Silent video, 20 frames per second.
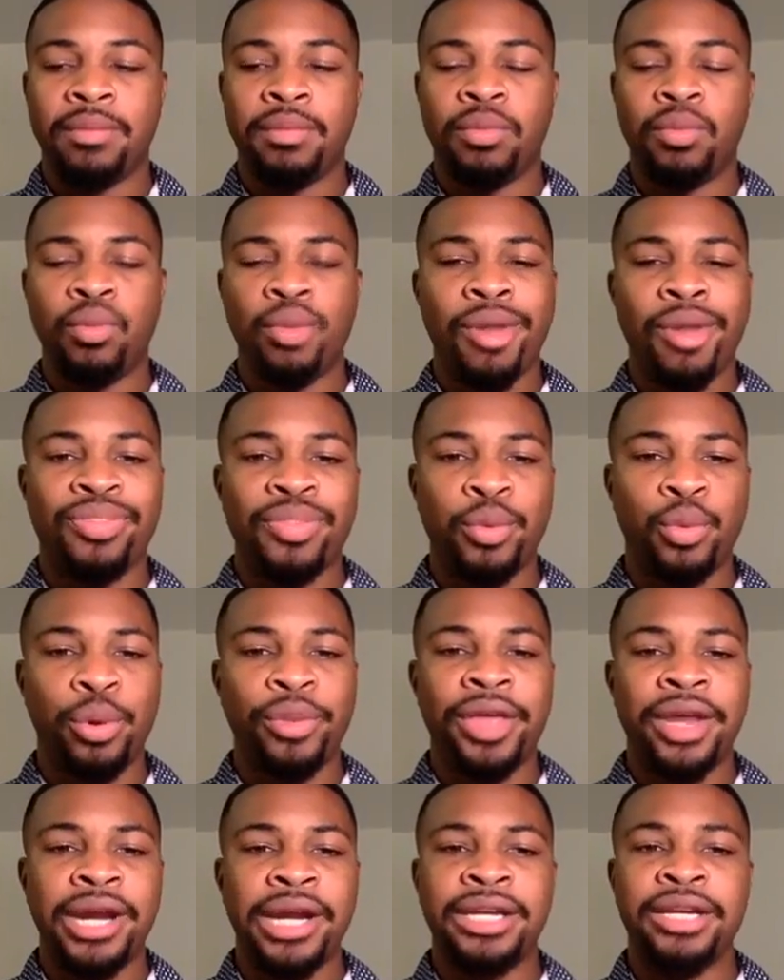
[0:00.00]
what
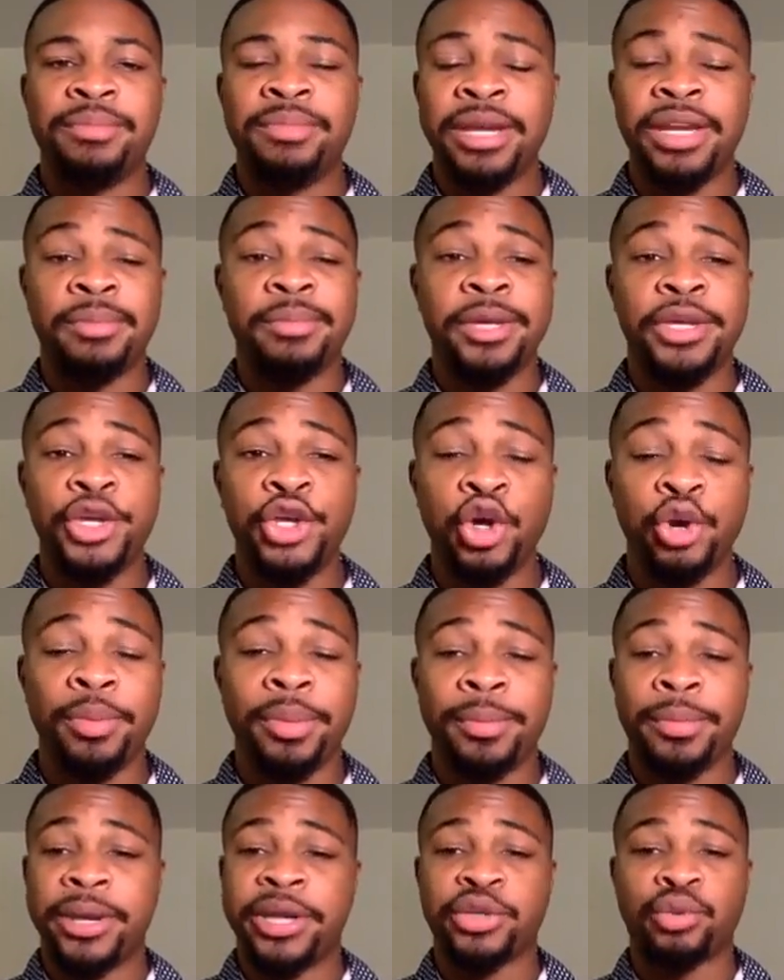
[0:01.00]
they need to be human,
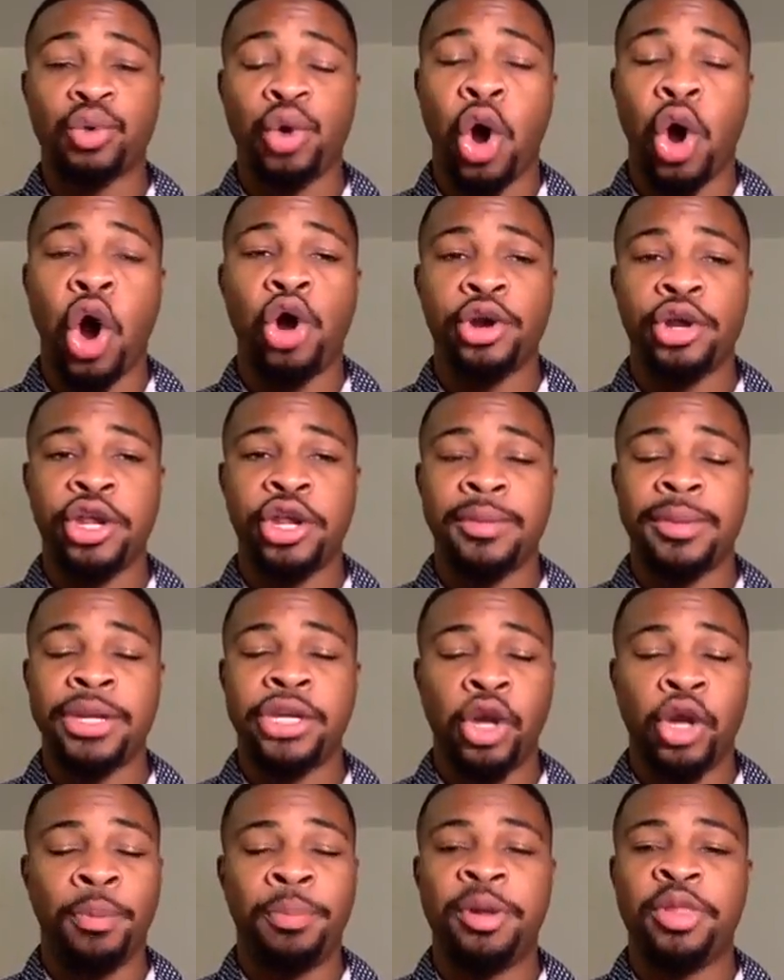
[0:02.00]
because we're all human.
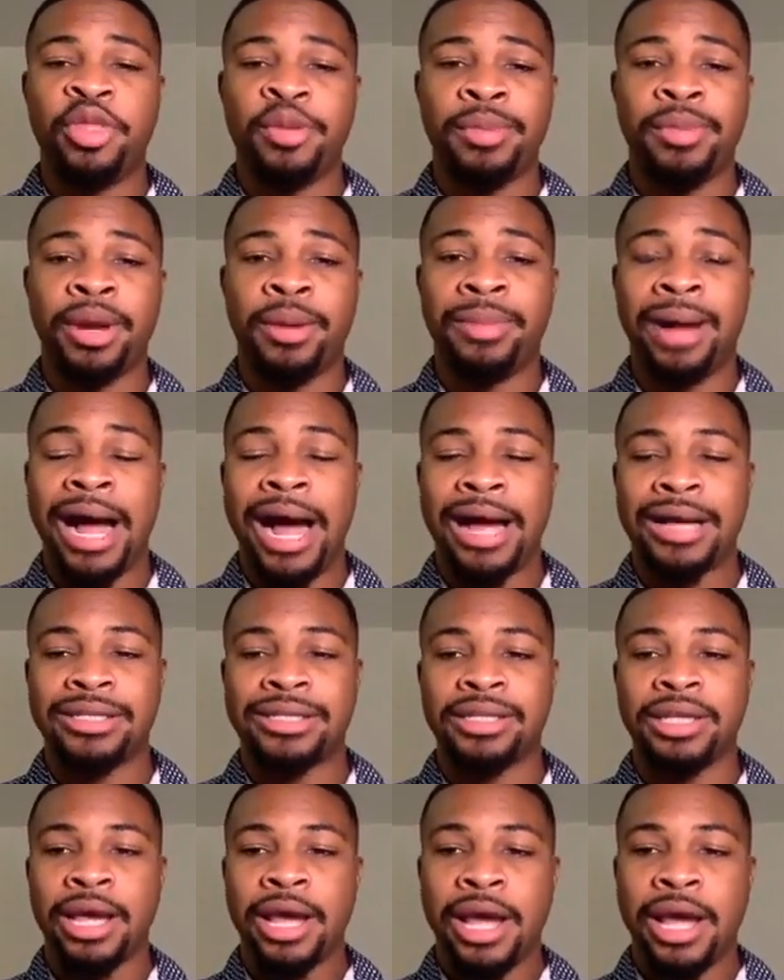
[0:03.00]
Don't put them in a box.